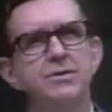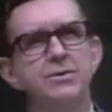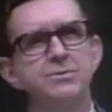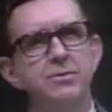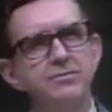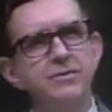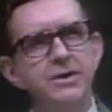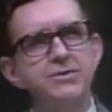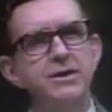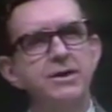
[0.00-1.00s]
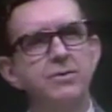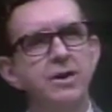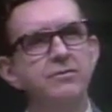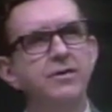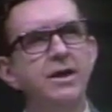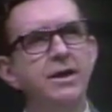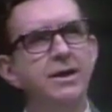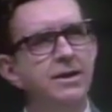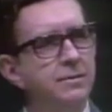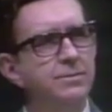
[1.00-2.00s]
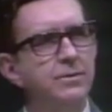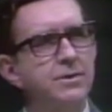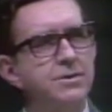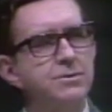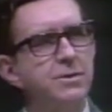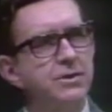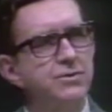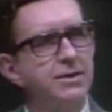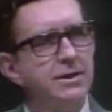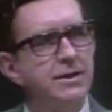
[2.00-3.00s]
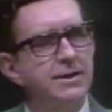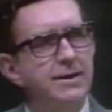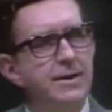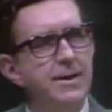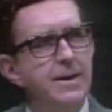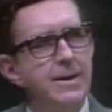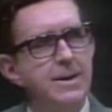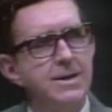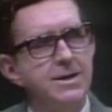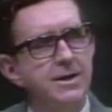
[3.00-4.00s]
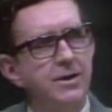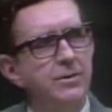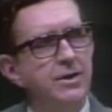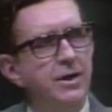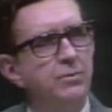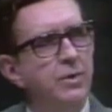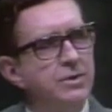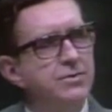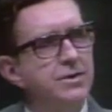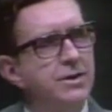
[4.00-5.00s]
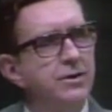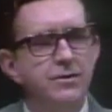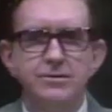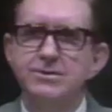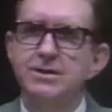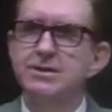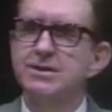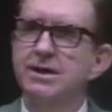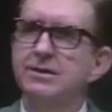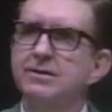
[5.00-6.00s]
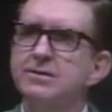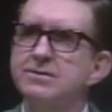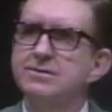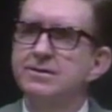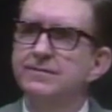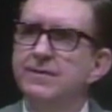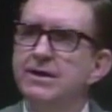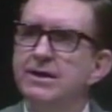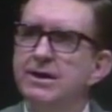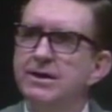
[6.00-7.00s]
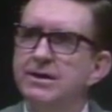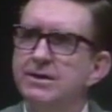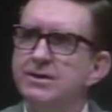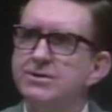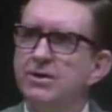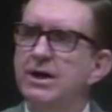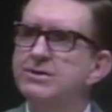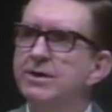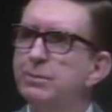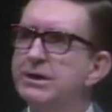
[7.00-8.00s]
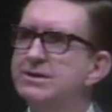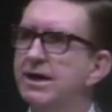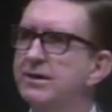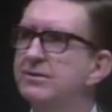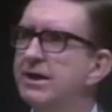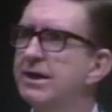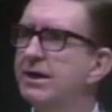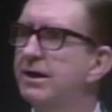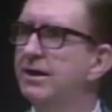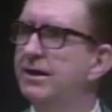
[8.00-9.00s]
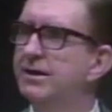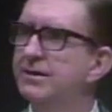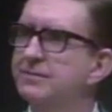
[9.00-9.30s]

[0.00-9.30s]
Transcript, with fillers: who was professionally qualified in an important specialty. I would not want you to know those details. So I simply tell you a headline.